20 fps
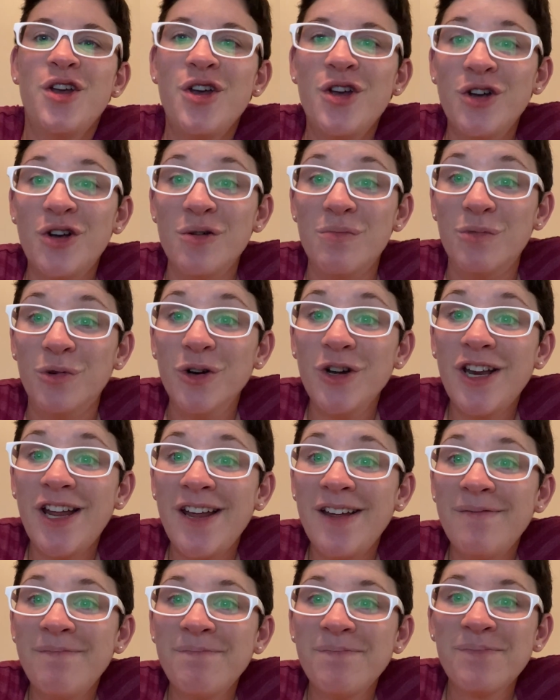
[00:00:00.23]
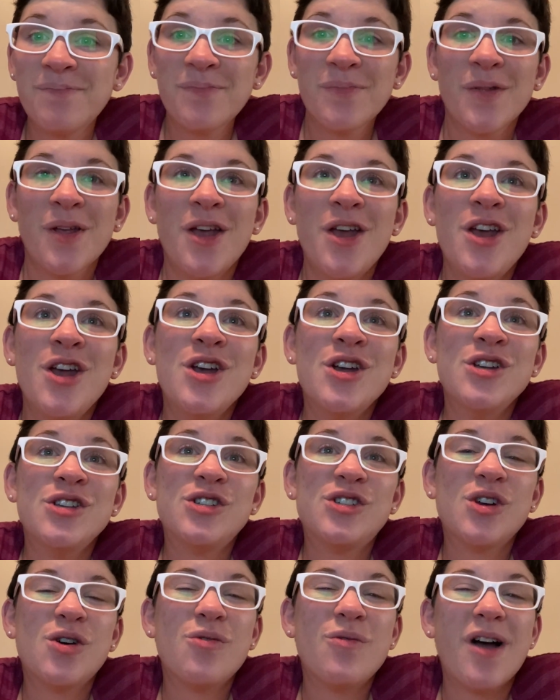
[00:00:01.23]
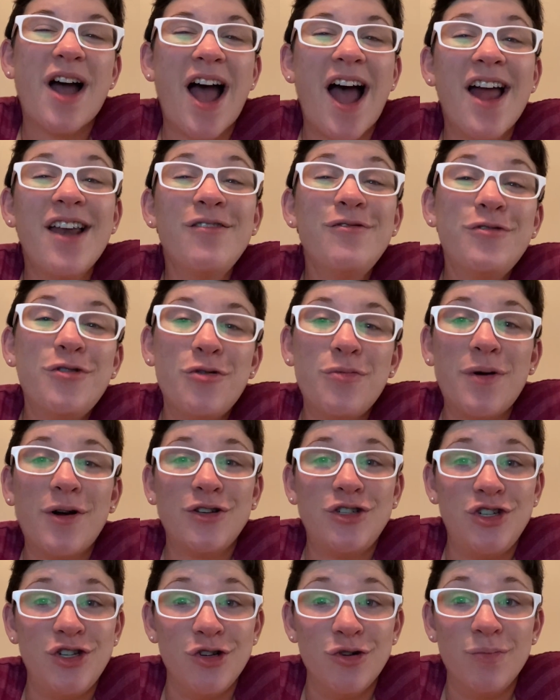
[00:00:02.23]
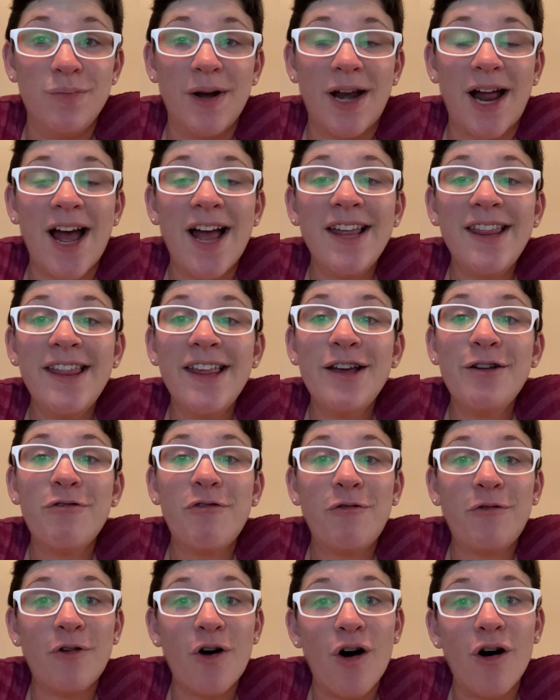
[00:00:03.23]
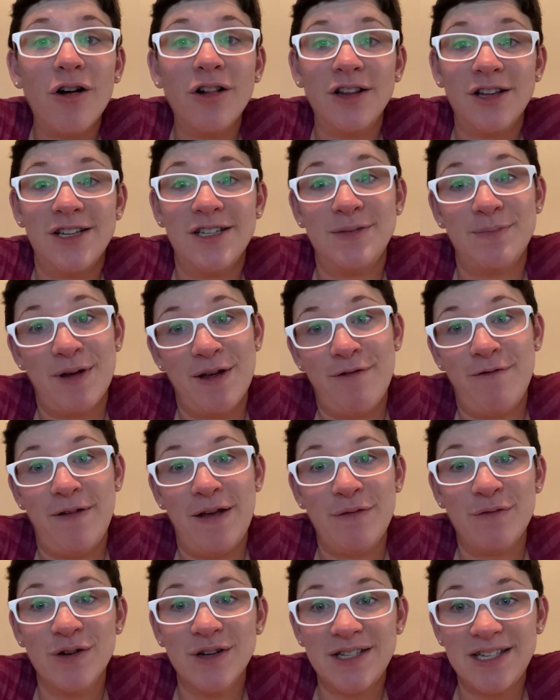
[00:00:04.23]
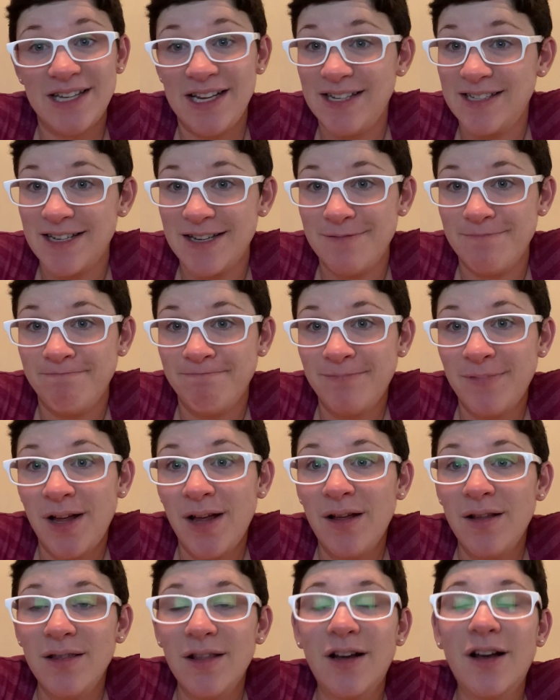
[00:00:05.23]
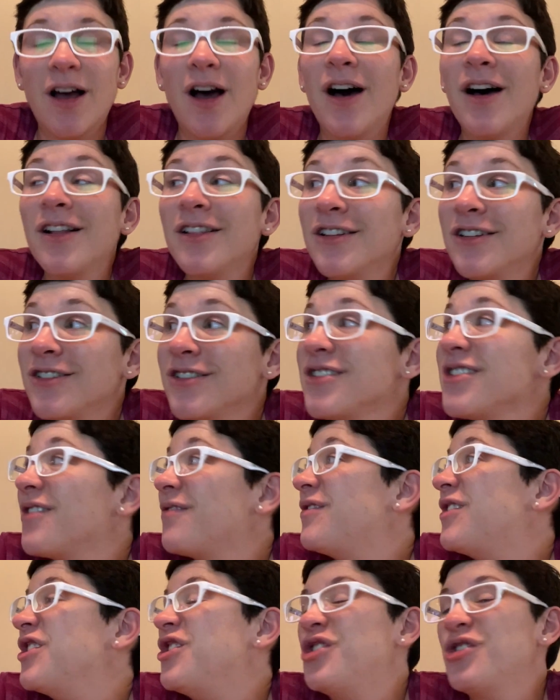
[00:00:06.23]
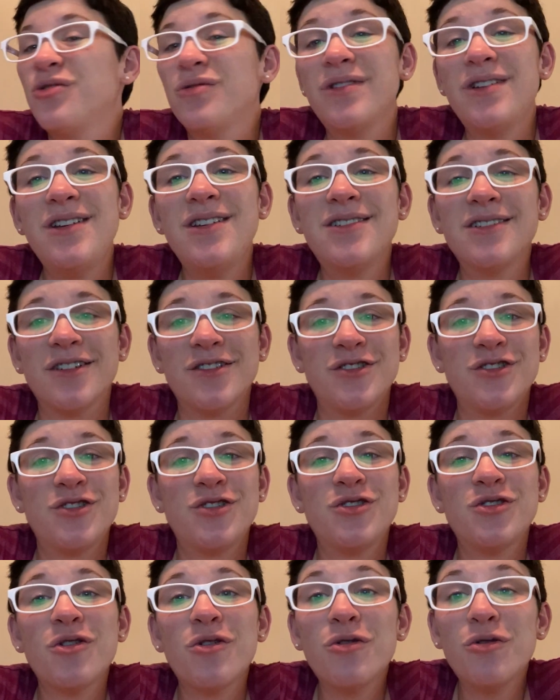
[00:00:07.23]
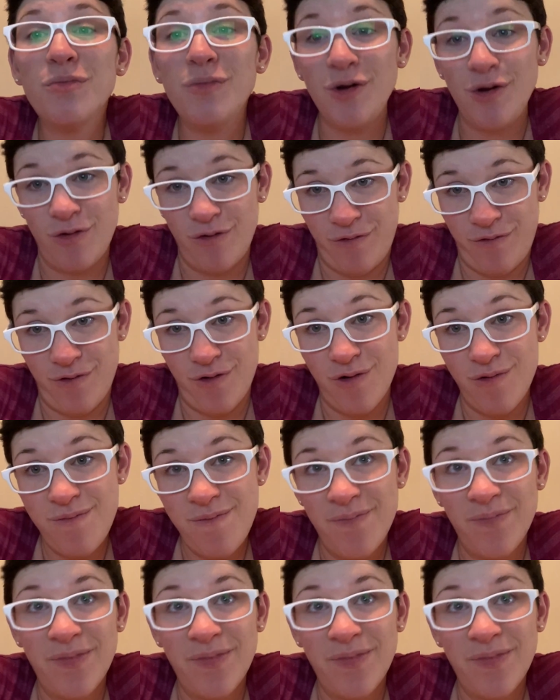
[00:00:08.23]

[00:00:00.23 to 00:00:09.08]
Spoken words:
Good morning. So I don't know about you, but I think fall is my favorite season. The colors of the trees are so beautiful.